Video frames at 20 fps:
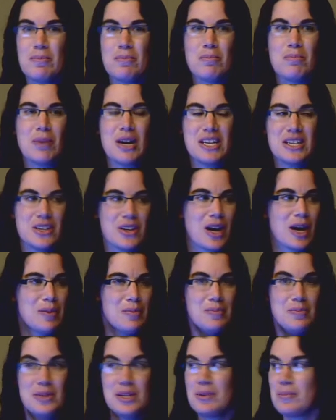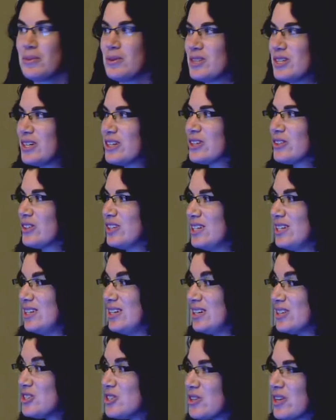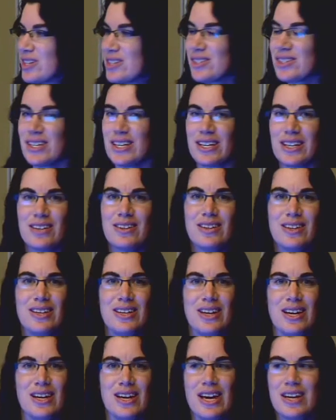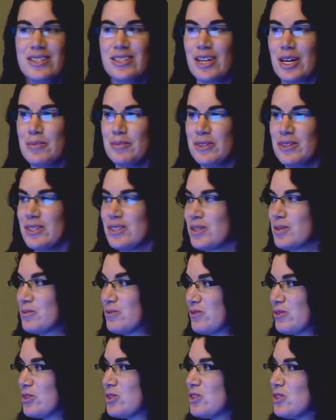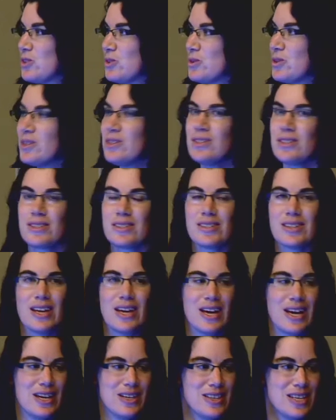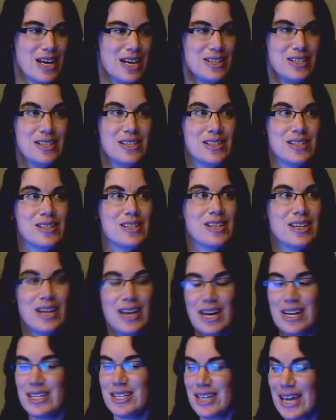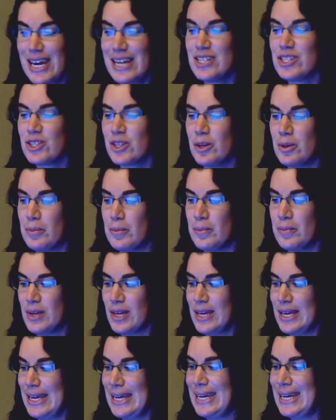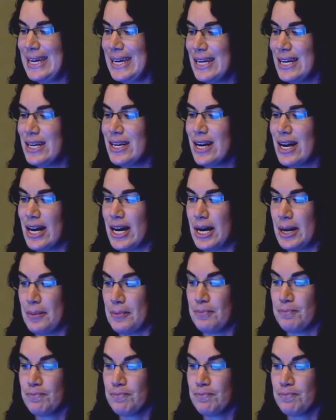It might not be a particularly interesting enzyme system for students, and the idea is to engage them in